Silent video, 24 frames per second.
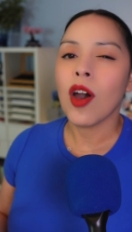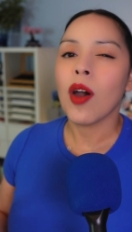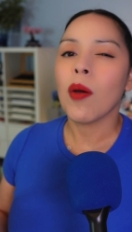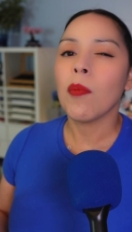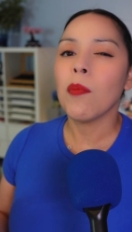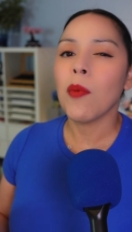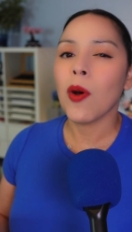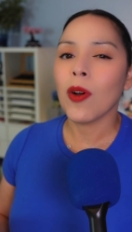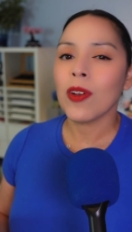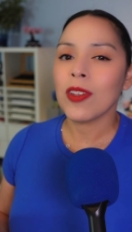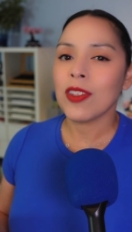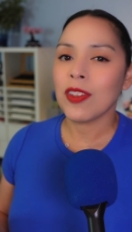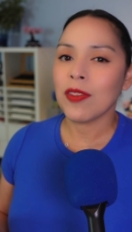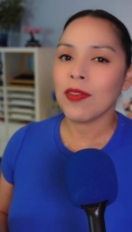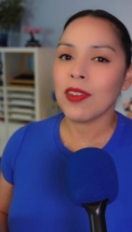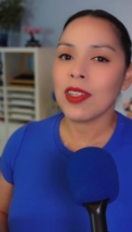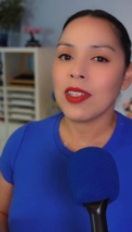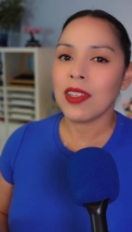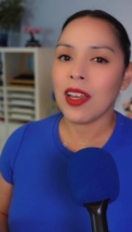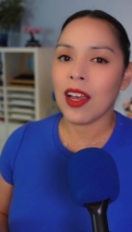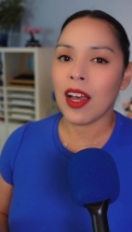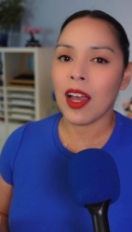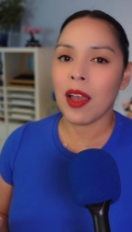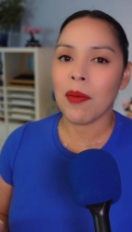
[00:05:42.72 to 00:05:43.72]
Most of the
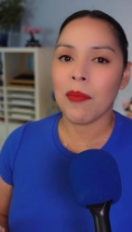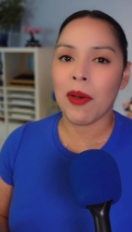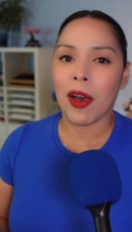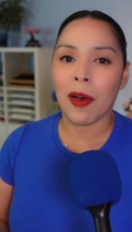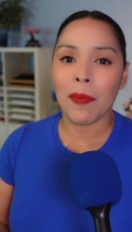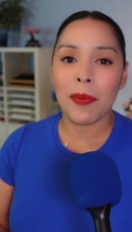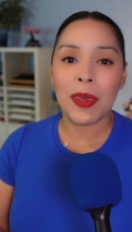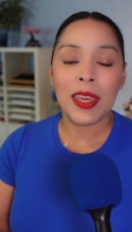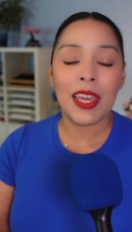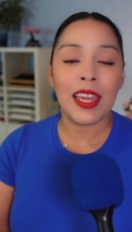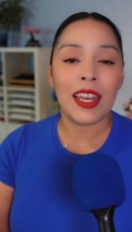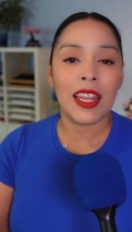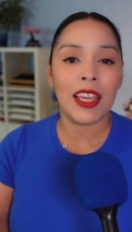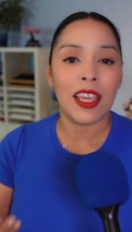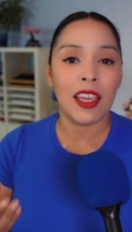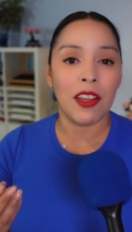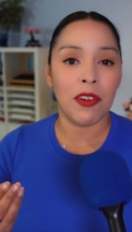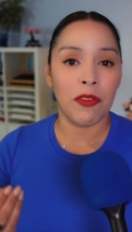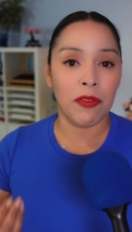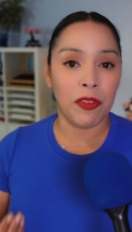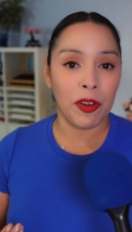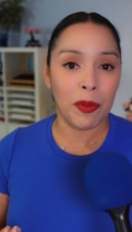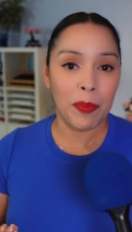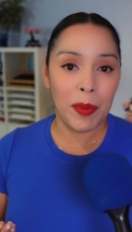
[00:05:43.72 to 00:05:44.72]
time, I'll be getting
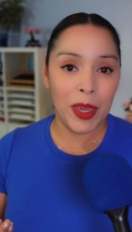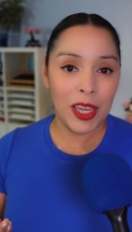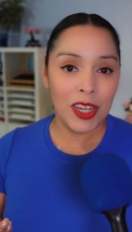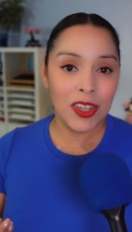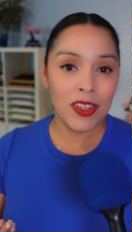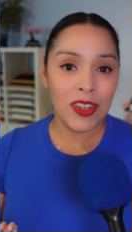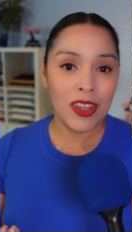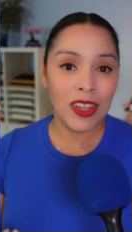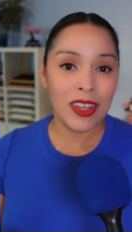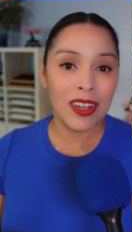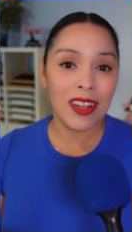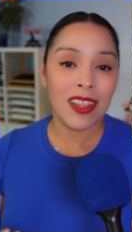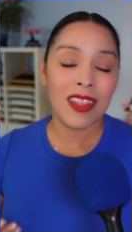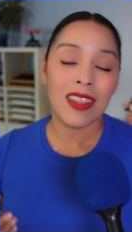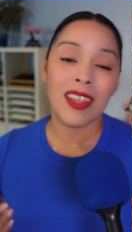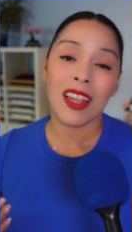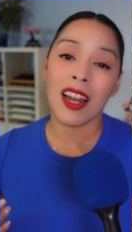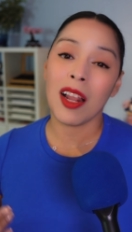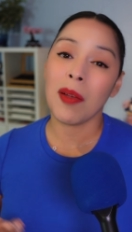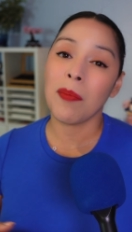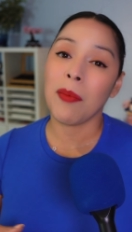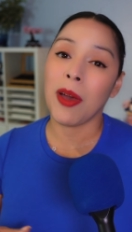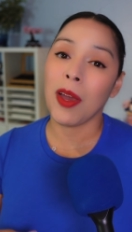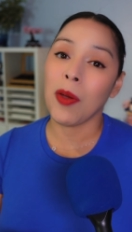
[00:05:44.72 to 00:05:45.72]
information that
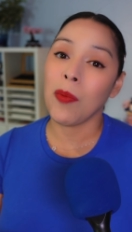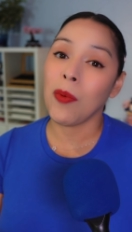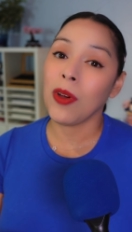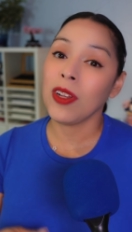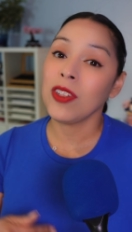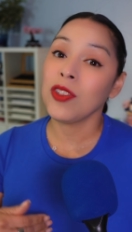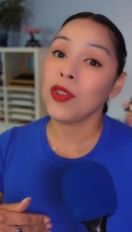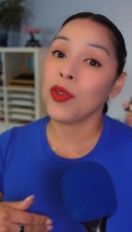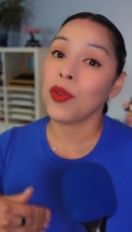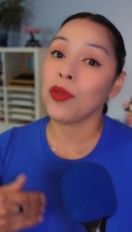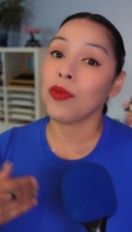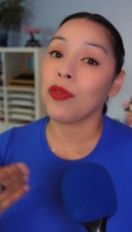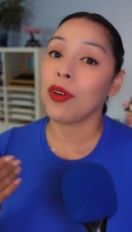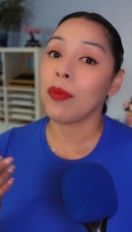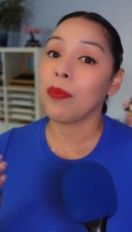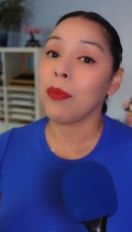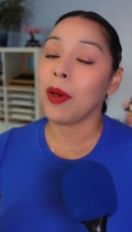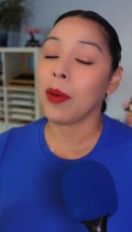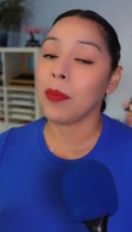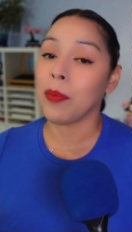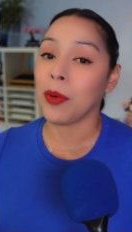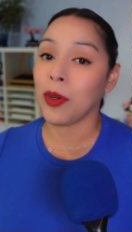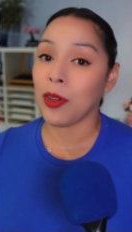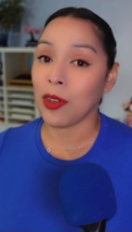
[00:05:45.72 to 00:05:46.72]
I might want to
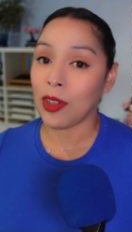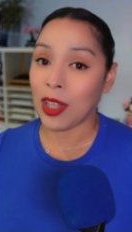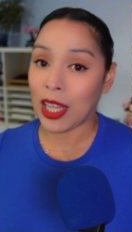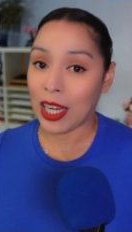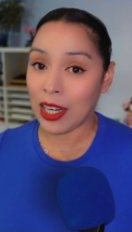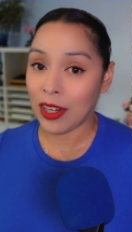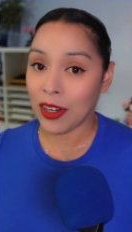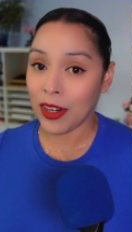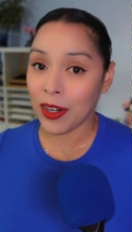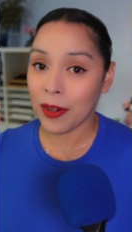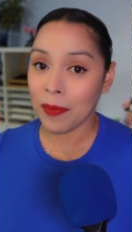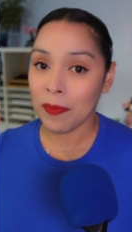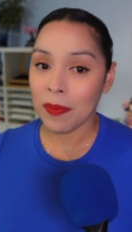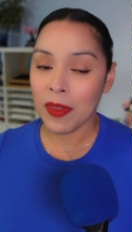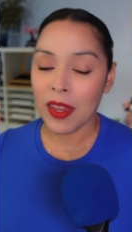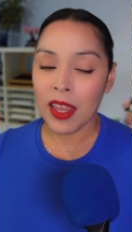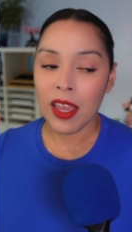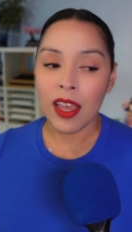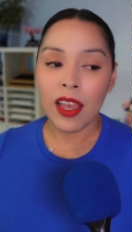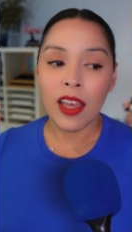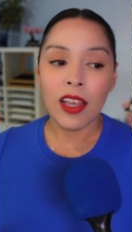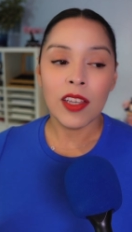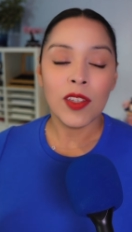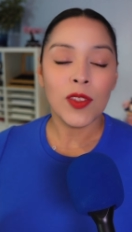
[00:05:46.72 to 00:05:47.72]
remember later.
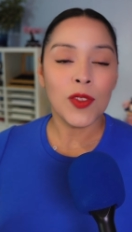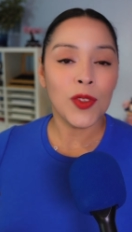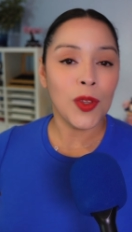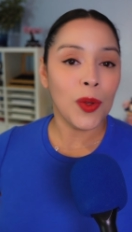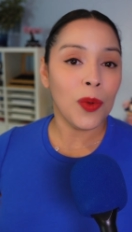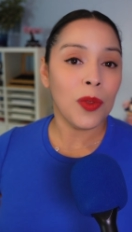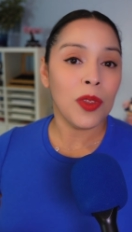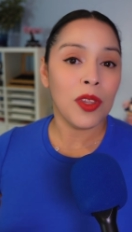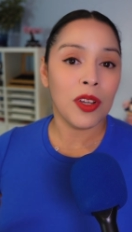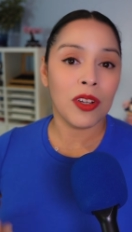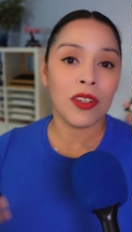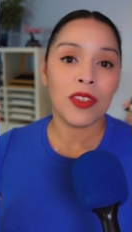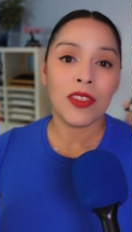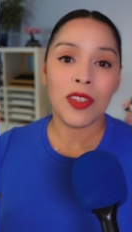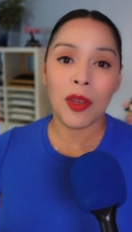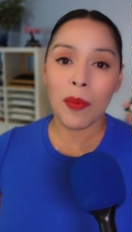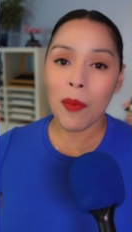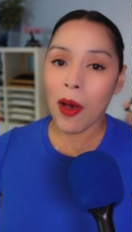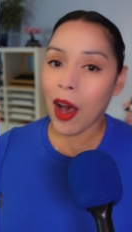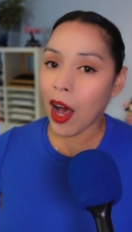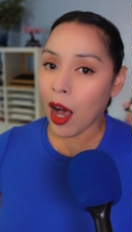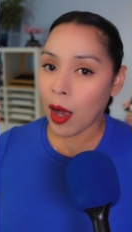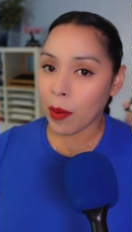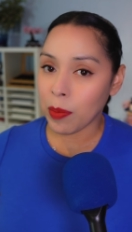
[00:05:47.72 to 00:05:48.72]
So there are some
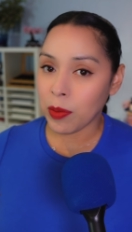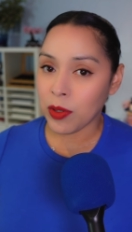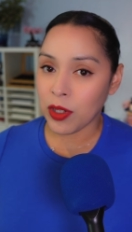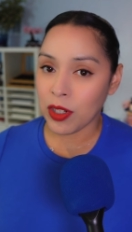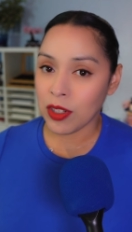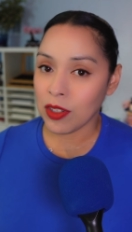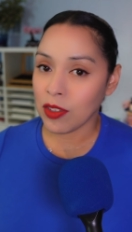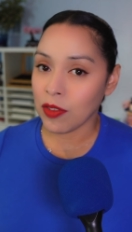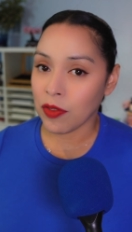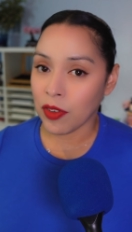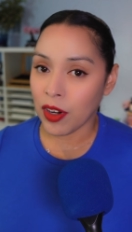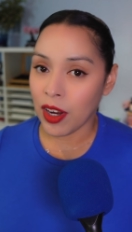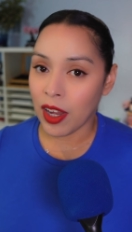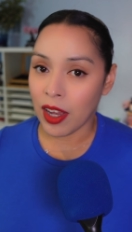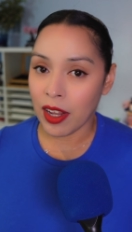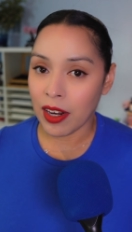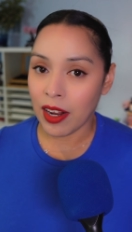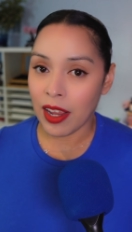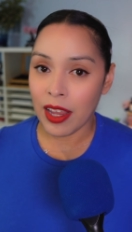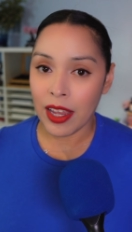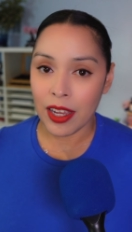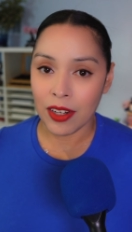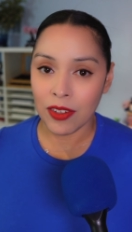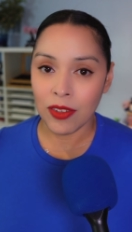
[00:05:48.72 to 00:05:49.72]
options for how to
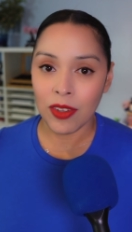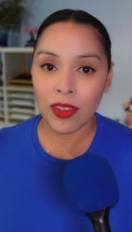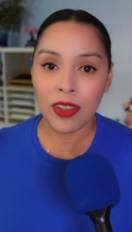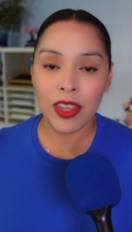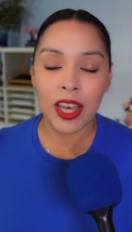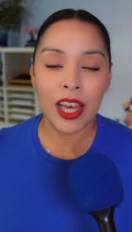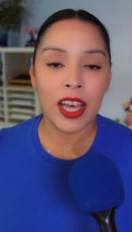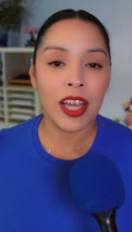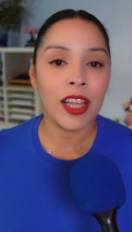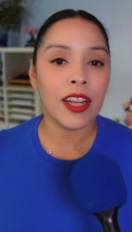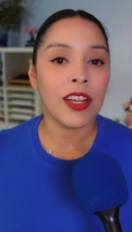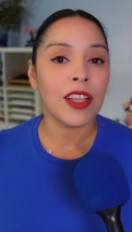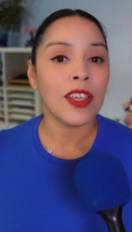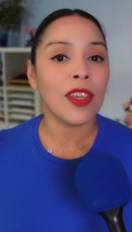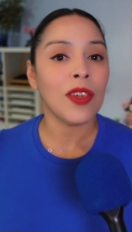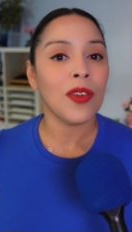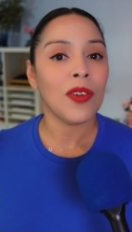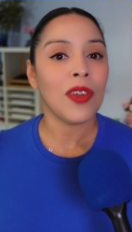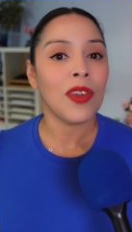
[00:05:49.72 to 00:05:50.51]
handle that. You